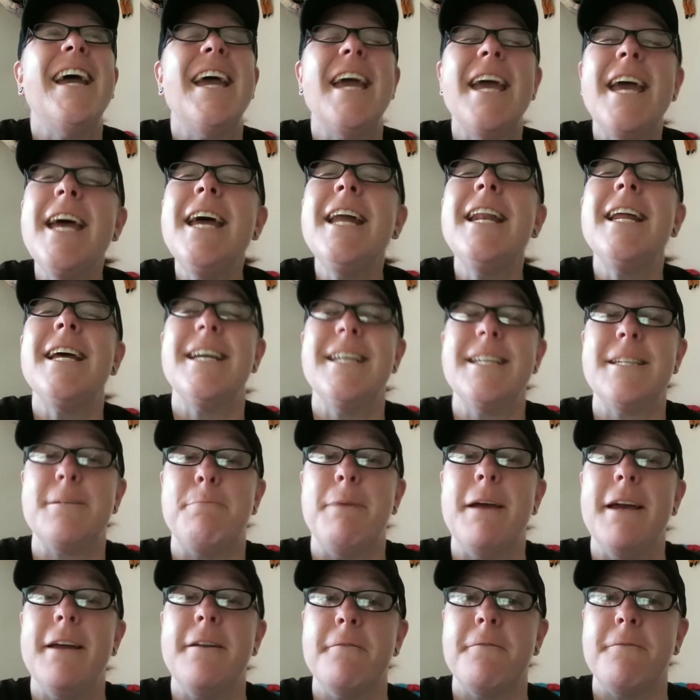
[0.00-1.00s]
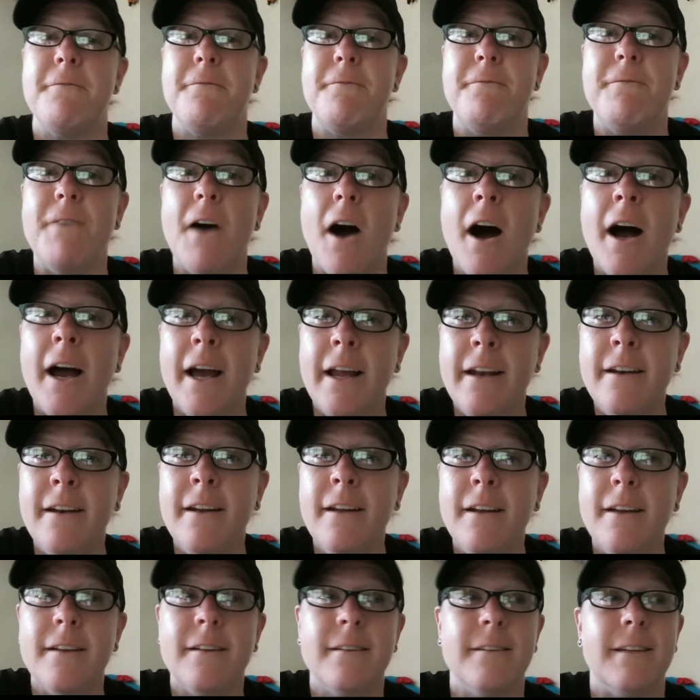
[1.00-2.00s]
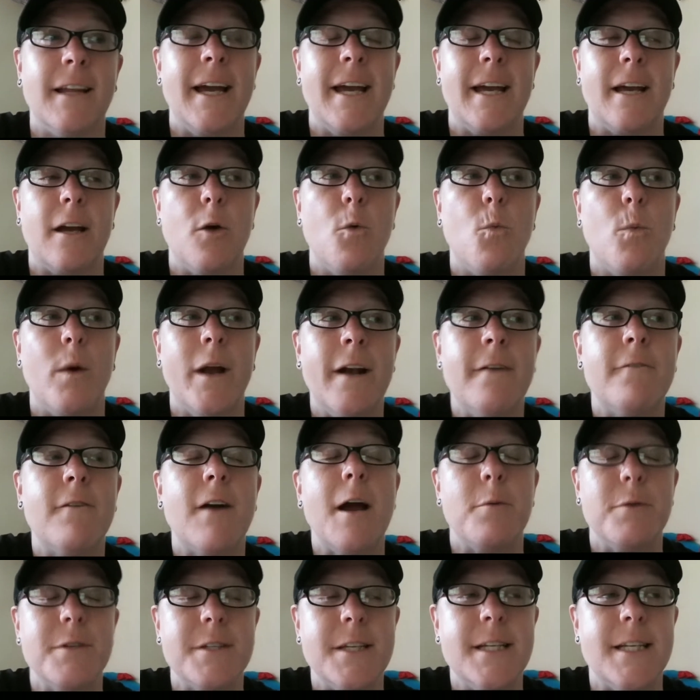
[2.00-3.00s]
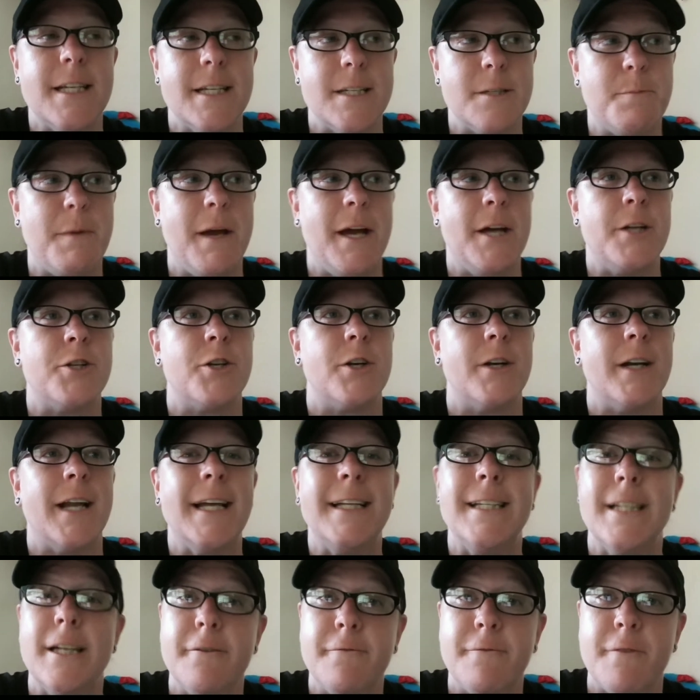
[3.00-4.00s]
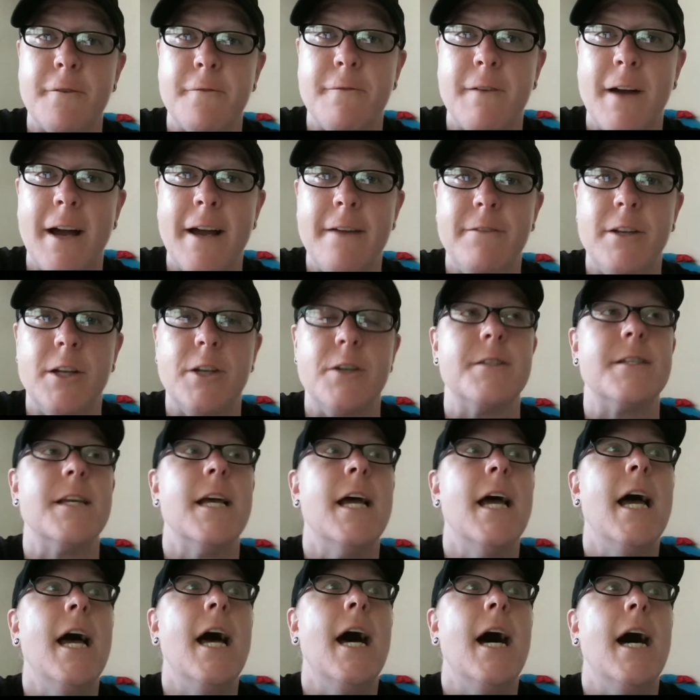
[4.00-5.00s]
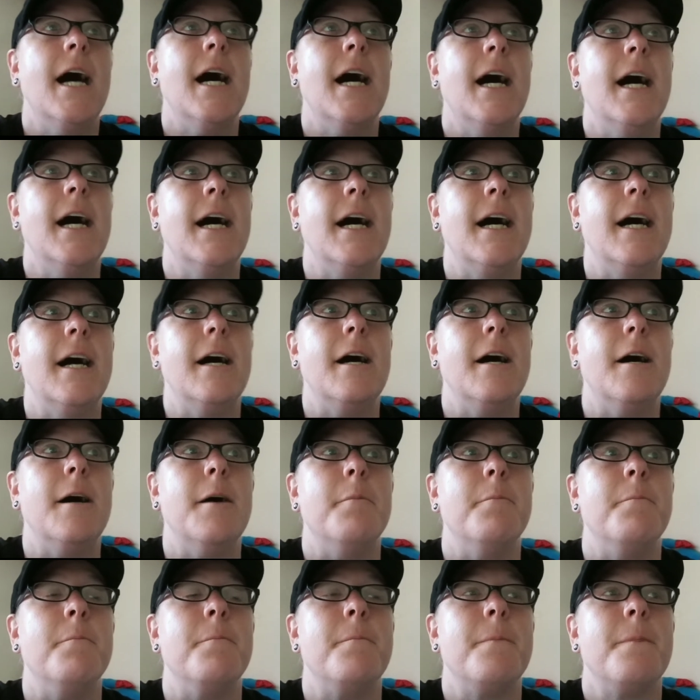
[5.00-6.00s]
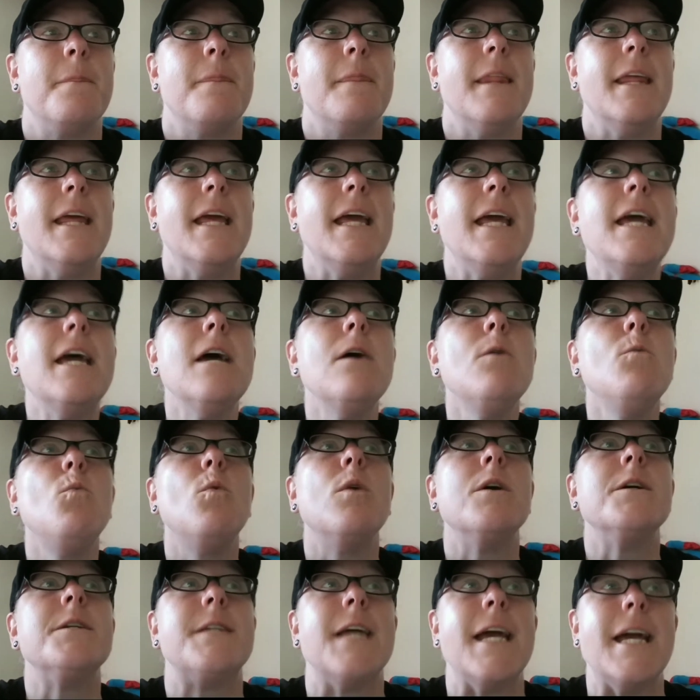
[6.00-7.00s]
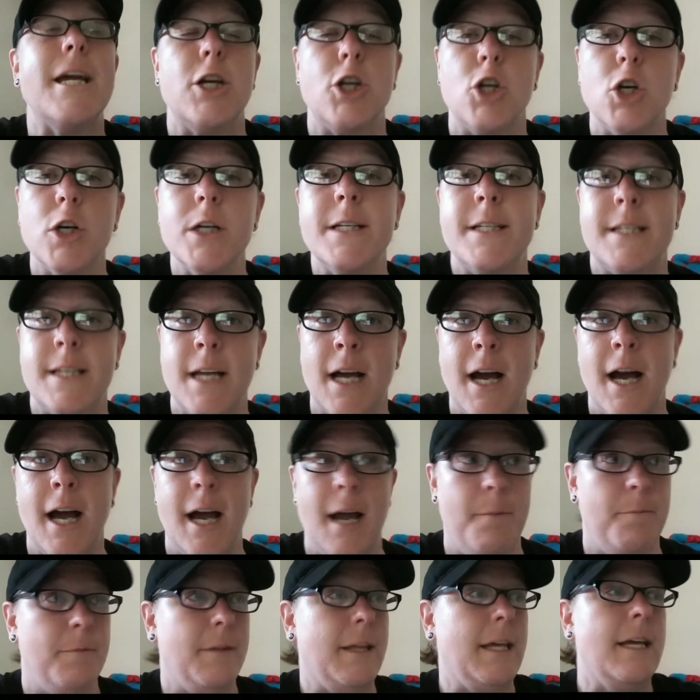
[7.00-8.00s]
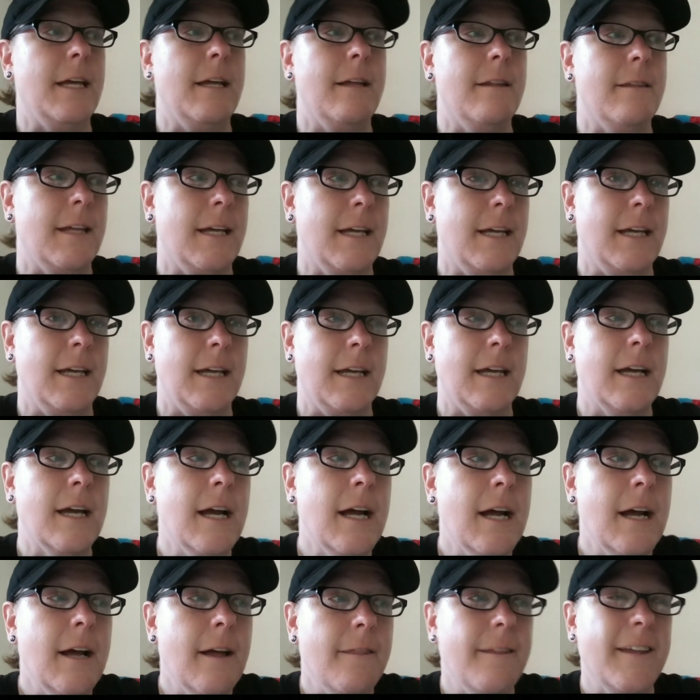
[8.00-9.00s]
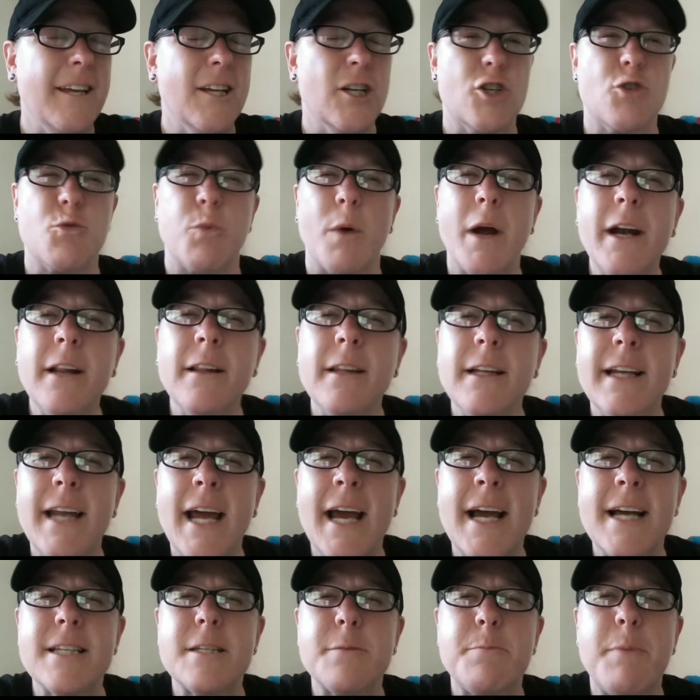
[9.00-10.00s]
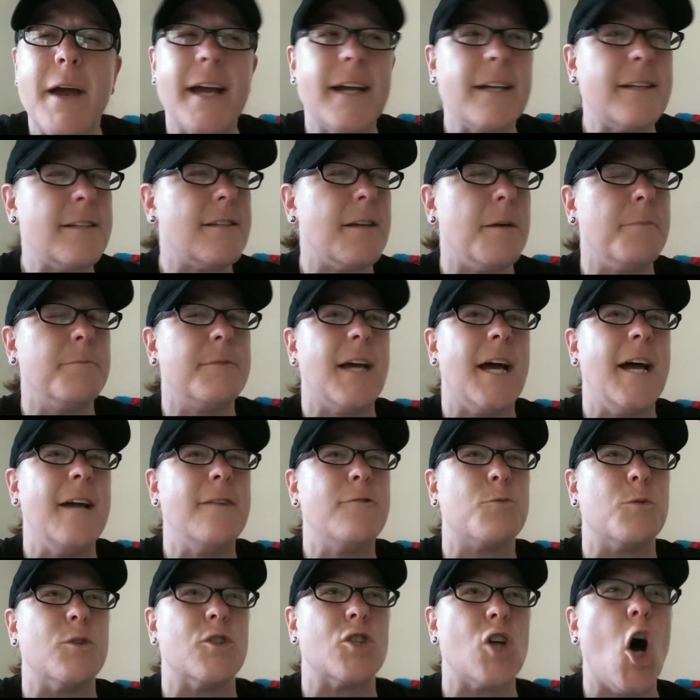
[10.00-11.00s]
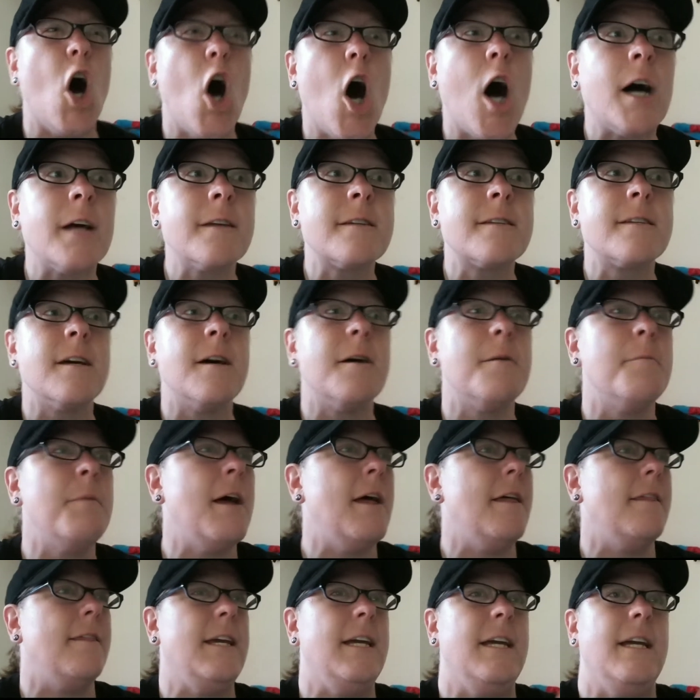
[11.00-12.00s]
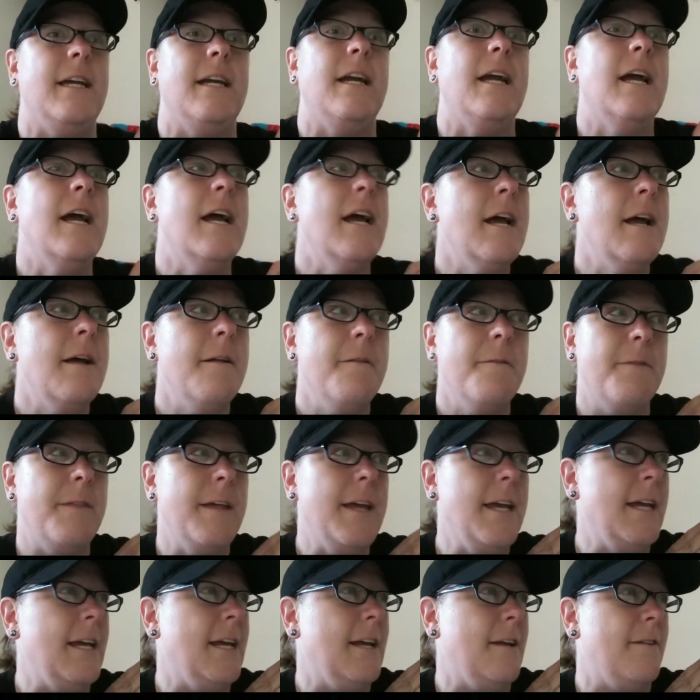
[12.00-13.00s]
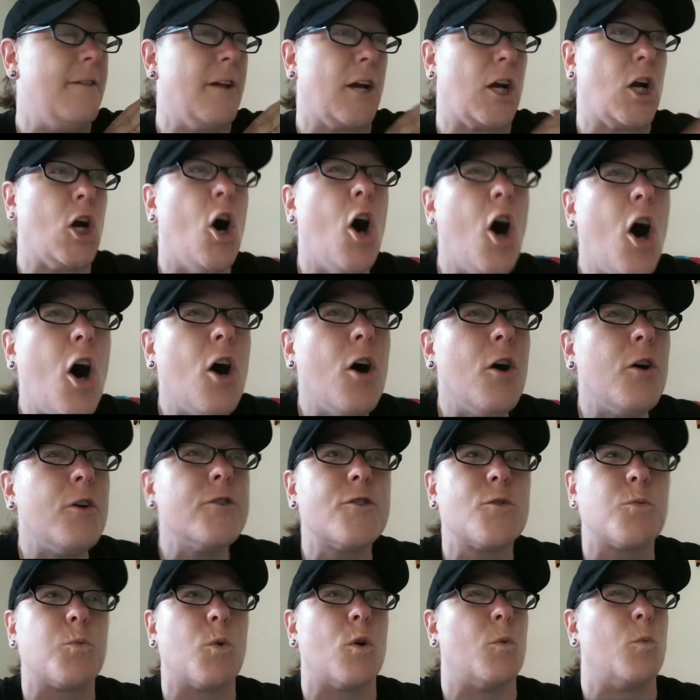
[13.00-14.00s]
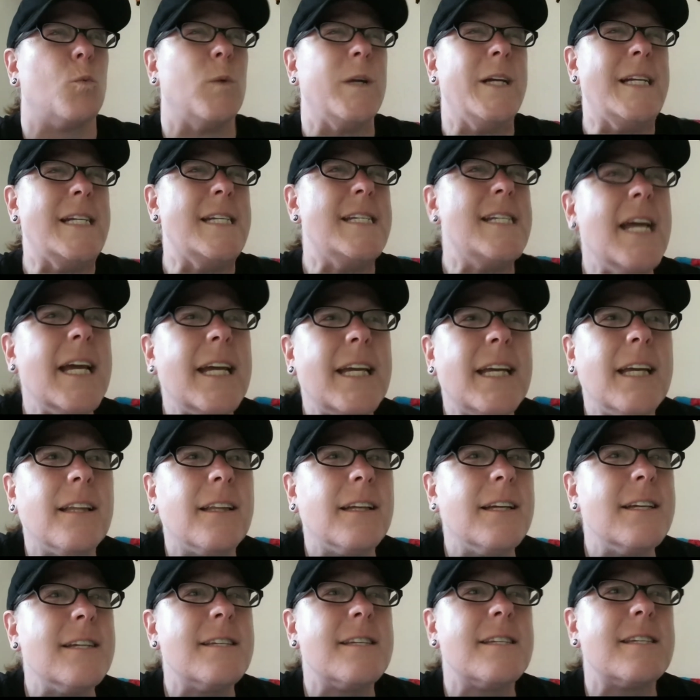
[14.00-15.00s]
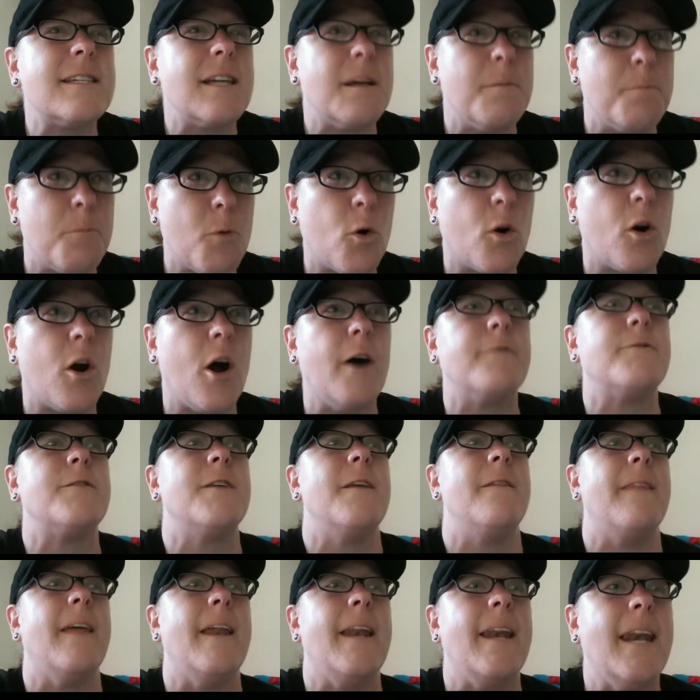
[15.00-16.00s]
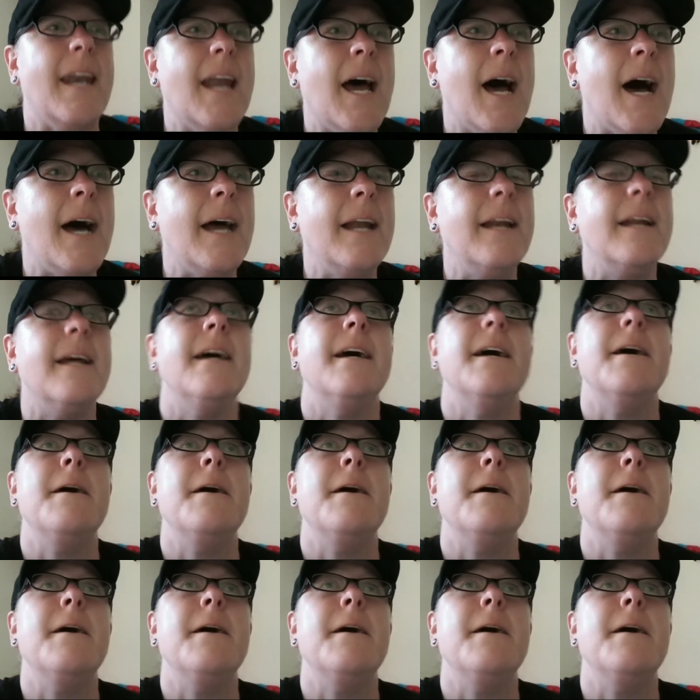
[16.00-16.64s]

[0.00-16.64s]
it has been fun. Like whenever I was a dispatcher and I did it for 5 years. Um it was a good time. The the the adrenaline aspect sometimes was awesome. The the the calls were ridiculous more often than not.